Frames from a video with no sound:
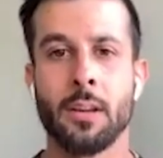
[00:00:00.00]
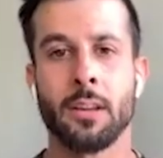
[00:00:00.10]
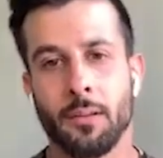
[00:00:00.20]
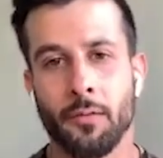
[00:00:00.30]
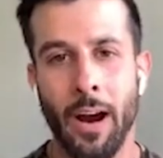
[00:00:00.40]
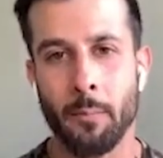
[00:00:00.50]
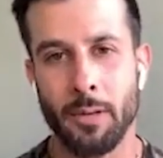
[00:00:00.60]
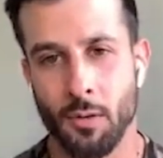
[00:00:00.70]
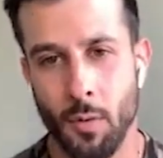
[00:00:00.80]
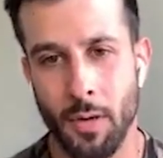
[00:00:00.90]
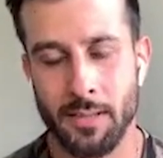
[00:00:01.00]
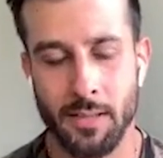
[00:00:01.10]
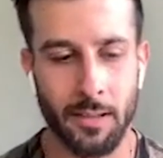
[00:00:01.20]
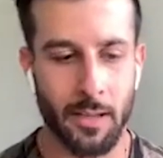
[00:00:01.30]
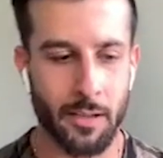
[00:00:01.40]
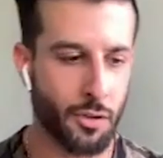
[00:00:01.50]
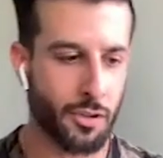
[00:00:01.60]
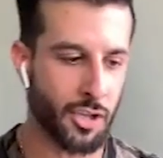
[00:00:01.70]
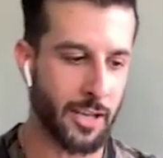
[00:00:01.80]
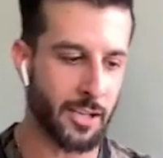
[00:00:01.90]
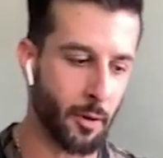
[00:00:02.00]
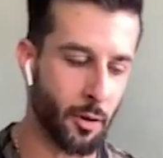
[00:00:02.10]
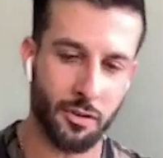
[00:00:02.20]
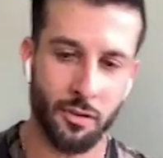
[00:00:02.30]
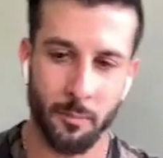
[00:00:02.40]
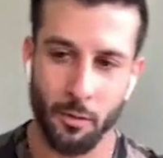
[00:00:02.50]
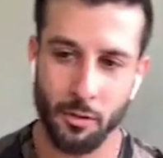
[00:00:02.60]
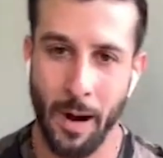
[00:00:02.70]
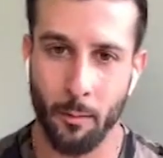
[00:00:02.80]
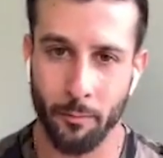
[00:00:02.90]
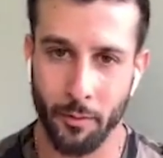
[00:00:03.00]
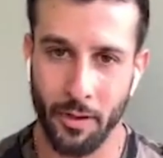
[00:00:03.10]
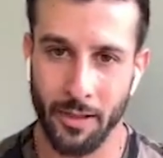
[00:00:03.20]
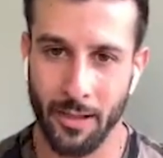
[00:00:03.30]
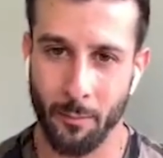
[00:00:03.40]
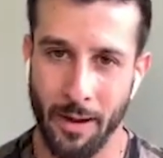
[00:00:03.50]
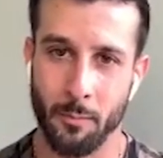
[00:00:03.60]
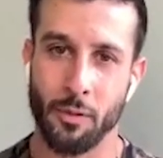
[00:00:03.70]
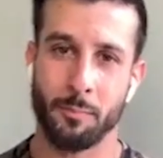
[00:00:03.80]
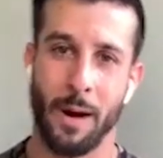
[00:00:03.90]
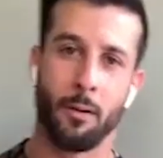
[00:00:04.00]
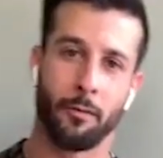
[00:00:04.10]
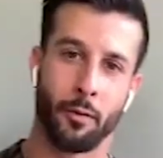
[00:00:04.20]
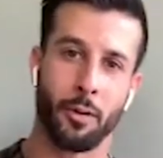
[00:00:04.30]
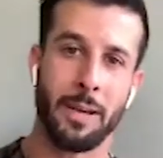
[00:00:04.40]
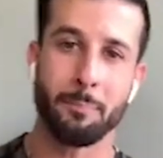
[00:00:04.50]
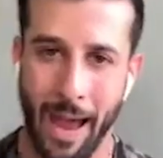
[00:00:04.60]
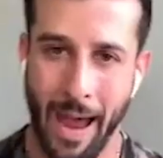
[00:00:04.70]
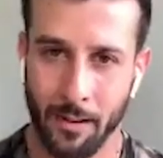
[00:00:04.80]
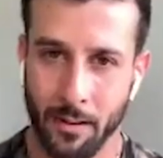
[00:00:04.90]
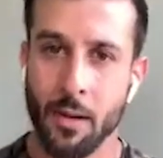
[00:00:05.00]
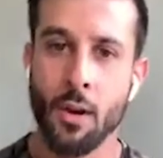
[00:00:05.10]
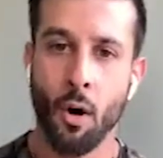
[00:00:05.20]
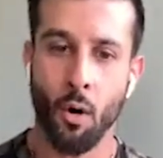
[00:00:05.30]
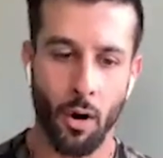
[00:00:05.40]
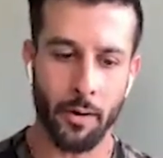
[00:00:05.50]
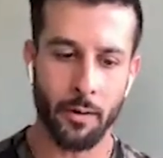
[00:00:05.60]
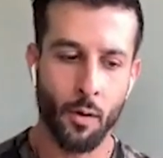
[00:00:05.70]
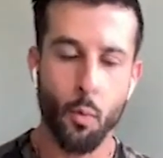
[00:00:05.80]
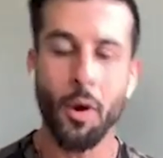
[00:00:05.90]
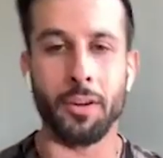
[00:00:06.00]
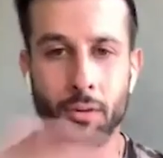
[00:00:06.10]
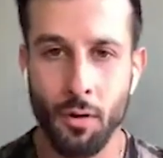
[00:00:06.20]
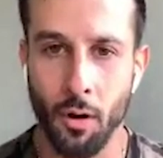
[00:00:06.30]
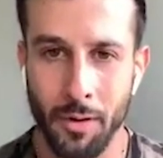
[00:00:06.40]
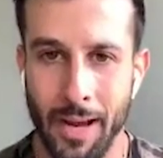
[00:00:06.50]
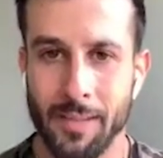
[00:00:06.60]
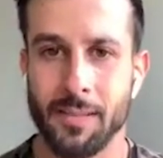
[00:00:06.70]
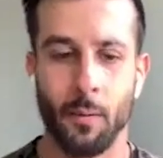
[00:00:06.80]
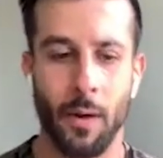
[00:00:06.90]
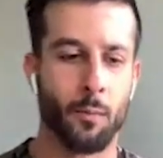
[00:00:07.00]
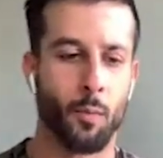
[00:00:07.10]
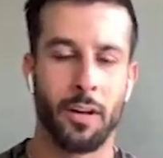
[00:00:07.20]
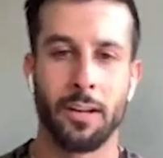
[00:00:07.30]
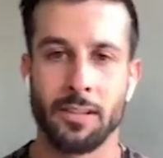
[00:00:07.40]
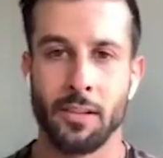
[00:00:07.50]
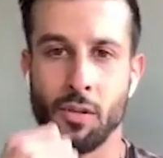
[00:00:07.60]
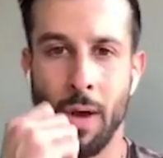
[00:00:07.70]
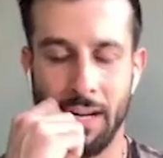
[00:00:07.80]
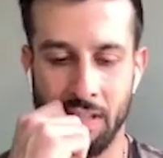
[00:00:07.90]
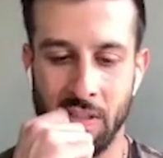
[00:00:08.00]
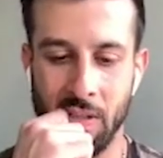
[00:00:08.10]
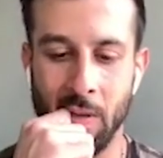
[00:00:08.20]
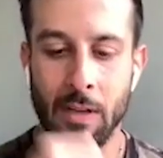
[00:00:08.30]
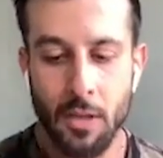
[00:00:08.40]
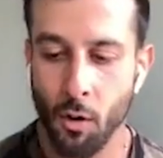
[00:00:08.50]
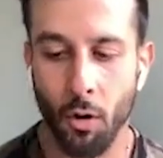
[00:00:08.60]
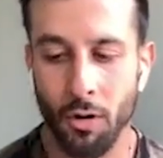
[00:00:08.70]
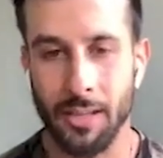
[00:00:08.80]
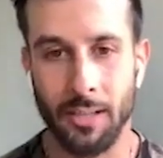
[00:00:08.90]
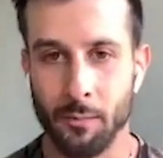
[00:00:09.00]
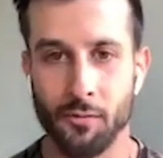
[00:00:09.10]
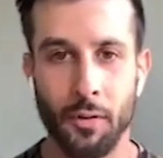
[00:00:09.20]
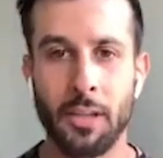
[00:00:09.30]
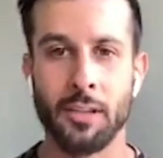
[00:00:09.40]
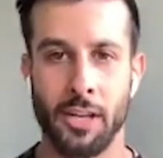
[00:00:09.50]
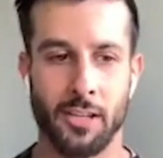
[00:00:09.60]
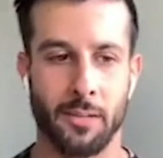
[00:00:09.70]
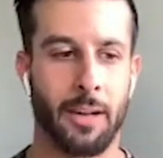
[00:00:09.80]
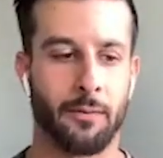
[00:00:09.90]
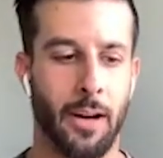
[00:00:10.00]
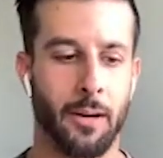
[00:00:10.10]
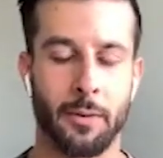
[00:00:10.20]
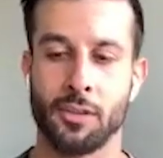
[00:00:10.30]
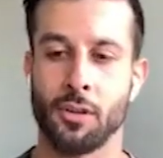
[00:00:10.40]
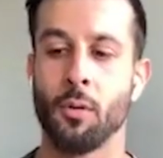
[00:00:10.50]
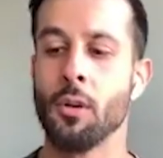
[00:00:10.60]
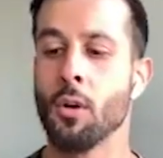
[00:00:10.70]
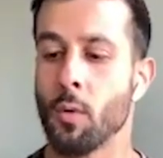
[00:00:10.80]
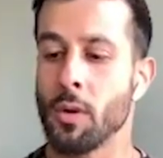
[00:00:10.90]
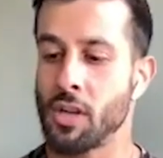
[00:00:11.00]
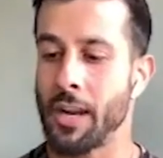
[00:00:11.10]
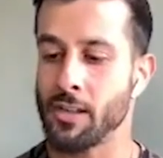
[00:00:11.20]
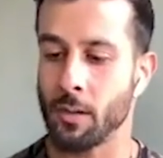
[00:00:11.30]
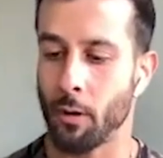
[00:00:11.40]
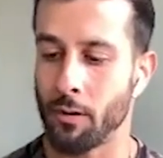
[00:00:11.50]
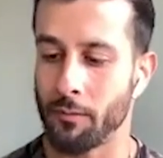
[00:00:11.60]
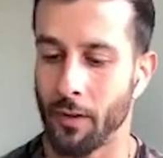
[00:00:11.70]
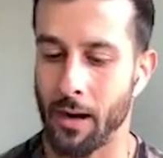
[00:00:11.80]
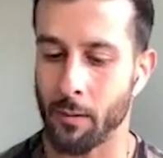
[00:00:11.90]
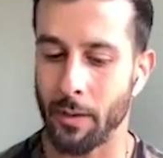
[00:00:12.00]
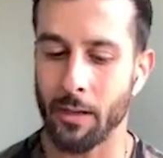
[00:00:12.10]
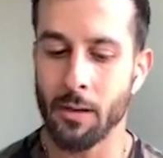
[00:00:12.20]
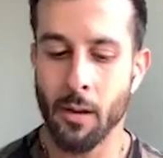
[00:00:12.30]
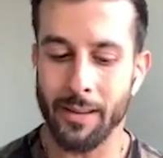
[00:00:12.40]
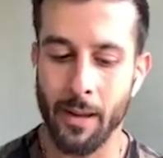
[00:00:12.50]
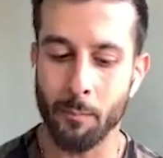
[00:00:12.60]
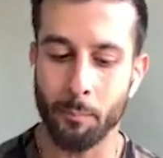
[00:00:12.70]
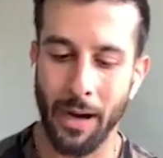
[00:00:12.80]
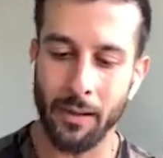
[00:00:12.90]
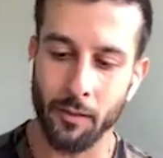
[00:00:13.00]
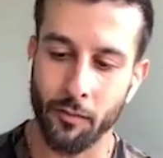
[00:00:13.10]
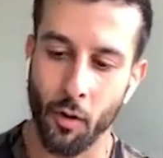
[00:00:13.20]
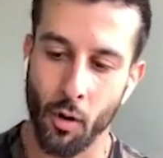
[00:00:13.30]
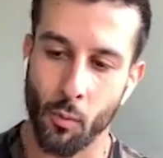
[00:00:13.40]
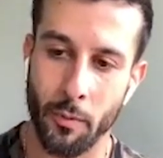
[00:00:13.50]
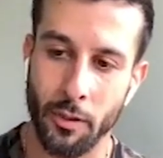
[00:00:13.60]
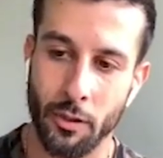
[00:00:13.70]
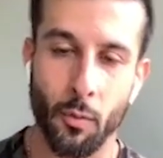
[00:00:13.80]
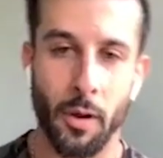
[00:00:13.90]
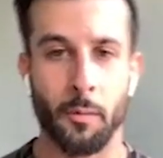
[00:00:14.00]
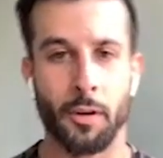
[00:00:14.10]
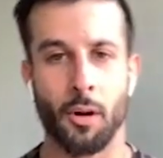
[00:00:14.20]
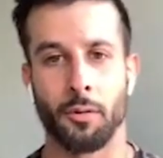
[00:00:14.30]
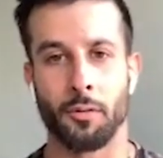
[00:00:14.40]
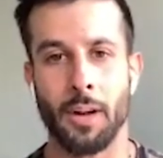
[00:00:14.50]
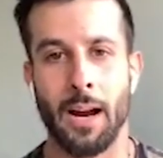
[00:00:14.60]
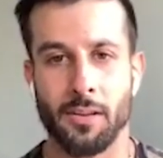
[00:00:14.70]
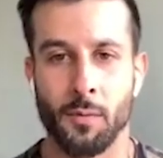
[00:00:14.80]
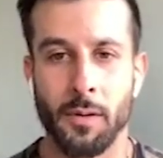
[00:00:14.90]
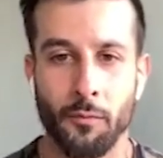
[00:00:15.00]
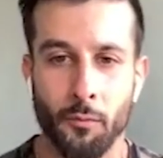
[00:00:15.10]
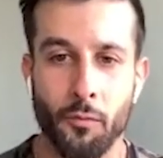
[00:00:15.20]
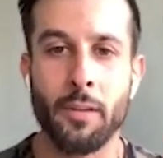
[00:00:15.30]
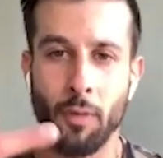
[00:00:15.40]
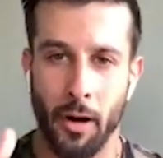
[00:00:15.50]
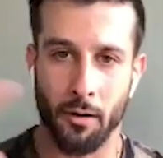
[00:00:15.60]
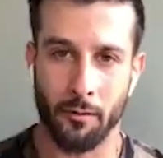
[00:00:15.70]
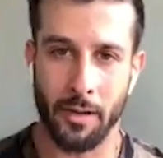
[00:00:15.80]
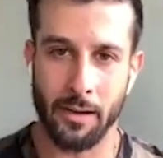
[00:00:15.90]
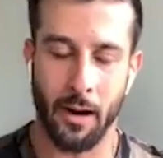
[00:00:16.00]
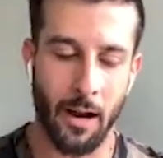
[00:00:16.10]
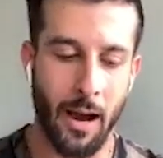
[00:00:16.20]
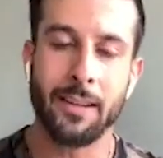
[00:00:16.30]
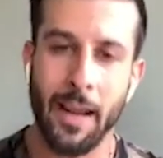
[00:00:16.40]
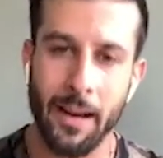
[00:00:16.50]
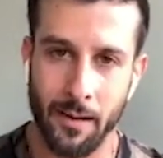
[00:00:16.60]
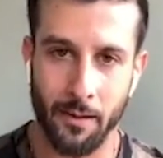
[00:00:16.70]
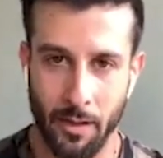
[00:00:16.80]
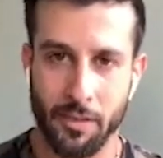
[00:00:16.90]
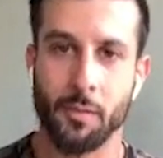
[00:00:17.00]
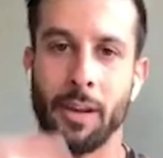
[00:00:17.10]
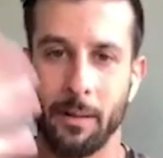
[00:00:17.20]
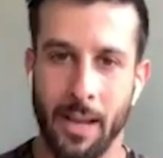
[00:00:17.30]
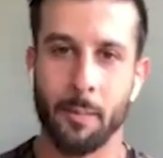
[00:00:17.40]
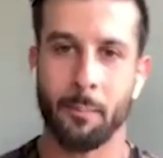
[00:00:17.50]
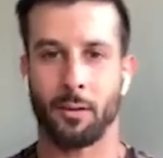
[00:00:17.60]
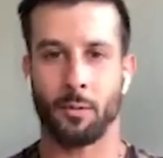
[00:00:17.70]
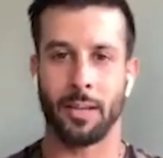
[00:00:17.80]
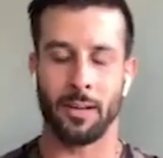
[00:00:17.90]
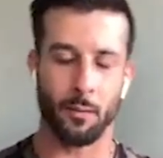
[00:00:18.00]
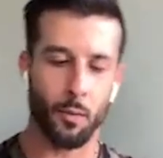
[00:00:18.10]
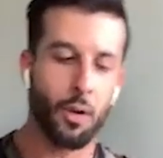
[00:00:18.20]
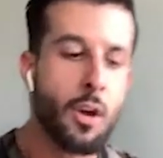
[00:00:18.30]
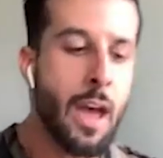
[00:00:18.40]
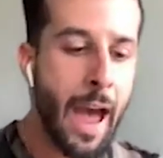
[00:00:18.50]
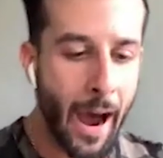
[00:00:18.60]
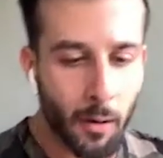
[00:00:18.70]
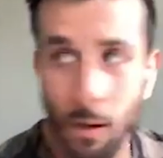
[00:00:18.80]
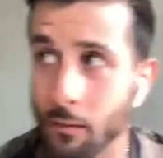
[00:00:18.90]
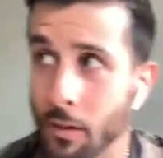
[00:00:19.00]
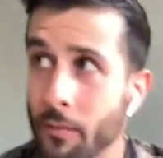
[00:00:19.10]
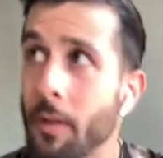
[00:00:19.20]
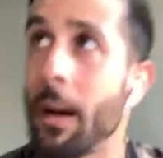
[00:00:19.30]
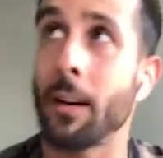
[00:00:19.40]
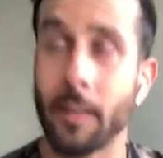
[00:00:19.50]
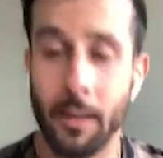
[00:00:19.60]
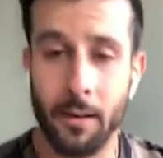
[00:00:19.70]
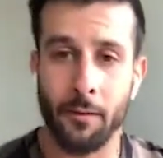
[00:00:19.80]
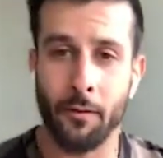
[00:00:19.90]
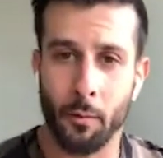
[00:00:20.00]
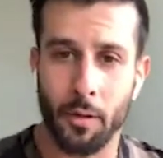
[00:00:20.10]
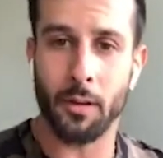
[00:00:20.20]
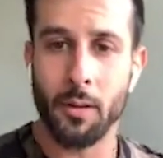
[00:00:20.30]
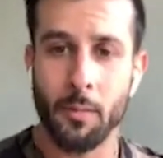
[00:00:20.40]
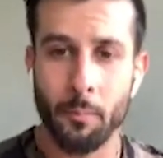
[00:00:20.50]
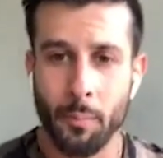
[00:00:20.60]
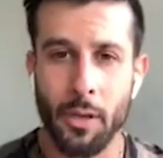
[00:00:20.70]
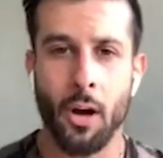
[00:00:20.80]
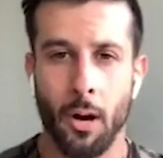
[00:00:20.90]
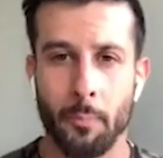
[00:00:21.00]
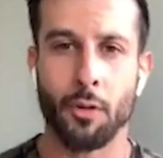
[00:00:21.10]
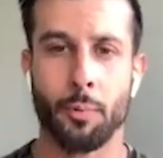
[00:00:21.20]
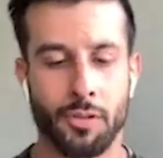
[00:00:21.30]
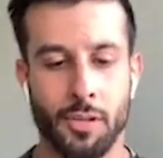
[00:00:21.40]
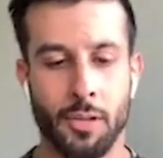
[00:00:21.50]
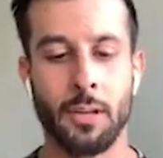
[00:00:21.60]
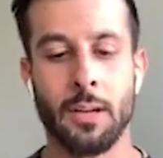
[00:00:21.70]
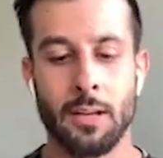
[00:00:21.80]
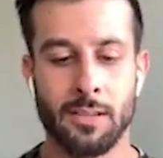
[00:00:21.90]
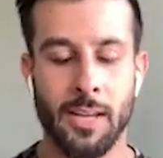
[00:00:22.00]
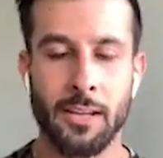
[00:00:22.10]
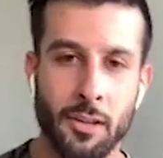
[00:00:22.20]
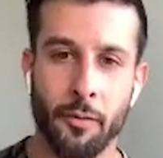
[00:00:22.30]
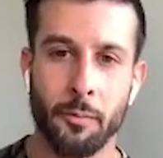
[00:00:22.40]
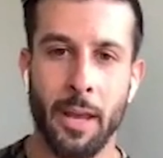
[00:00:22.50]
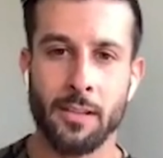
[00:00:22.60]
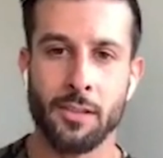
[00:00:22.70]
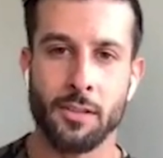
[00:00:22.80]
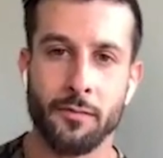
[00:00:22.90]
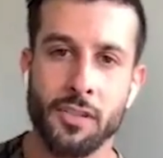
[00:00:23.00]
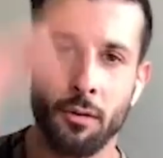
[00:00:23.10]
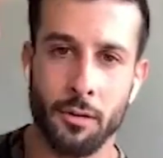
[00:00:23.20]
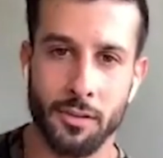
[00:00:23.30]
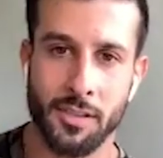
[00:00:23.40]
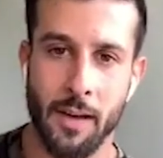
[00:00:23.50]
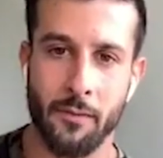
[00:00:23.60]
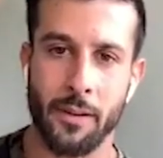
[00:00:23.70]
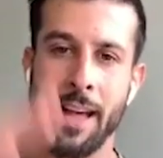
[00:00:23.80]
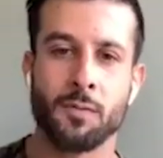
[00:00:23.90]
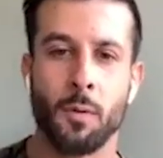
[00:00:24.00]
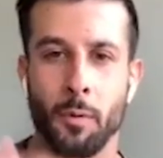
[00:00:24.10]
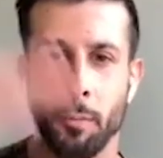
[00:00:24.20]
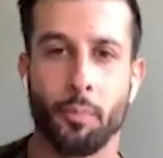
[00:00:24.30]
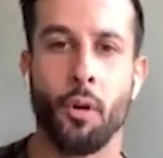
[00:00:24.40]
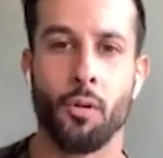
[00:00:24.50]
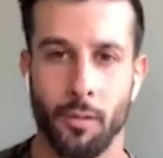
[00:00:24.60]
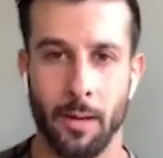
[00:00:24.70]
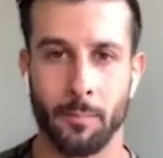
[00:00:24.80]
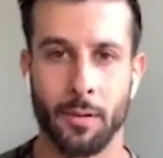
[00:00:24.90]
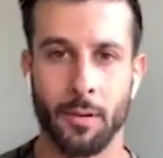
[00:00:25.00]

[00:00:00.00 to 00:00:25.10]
The environment is the quickest thing that you can change, but also the most powerful thing that will have the most powerful impact on where you go next and, and what it is that you actually do. So all I did was really change up my environment. So we change up our environment, and then by default, what we do, whether we know it or not, is we rewrite our, re- our uh, identity, right? So we get take it back to identity. Well, how do I rewrite my identity if I want to become a new person. Essentially, from the ages of zero to seven, that's when we're programmed.